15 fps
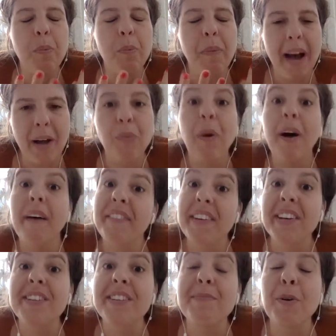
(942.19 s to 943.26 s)
by what
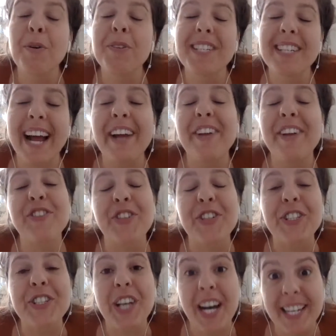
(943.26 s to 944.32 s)
feels most
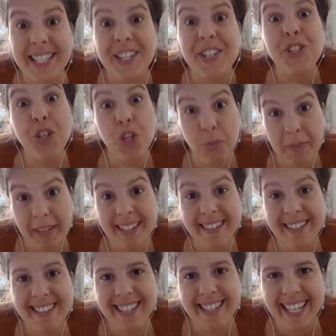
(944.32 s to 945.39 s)
natural to us as
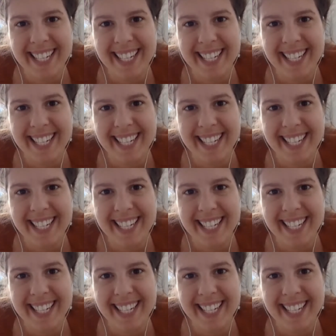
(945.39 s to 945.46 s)
humans.